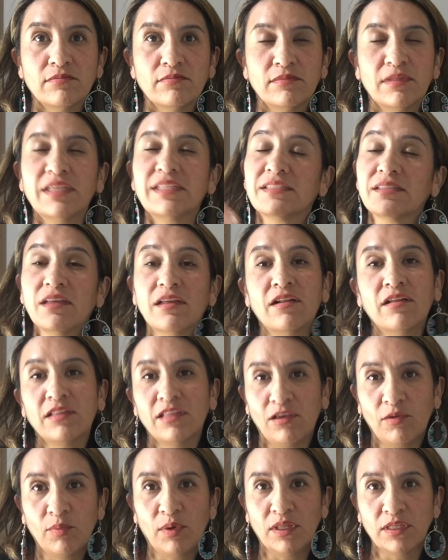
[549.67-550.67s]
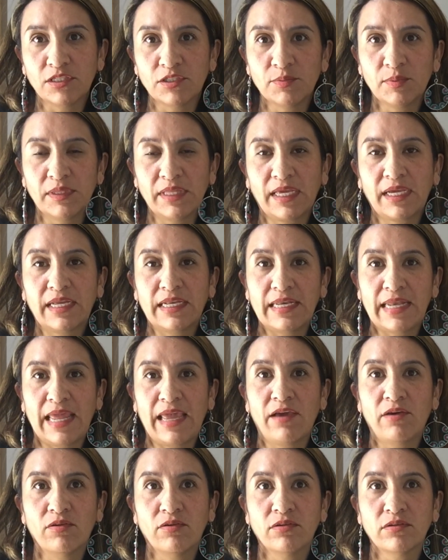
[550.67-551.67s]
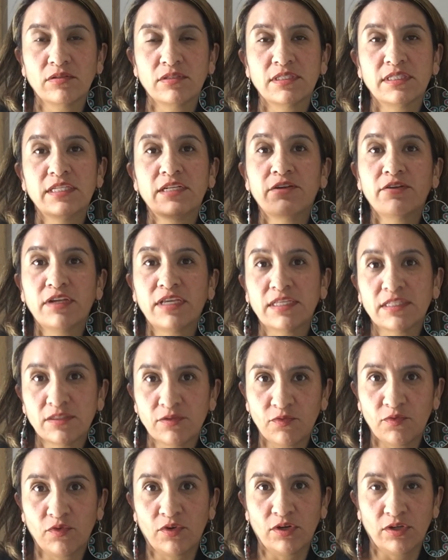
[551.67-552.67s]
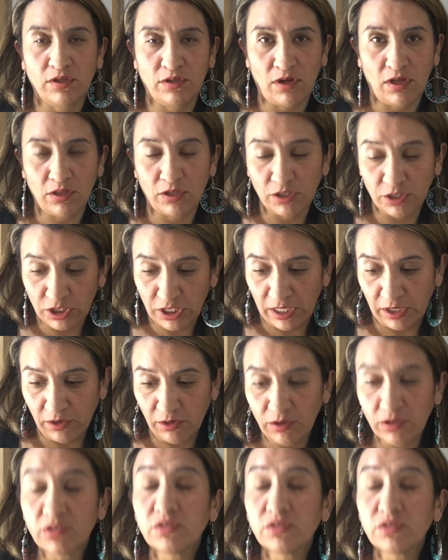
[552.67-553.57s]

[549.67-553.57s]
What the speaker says: It's not all nail polish, but like a nail series for Dollar General.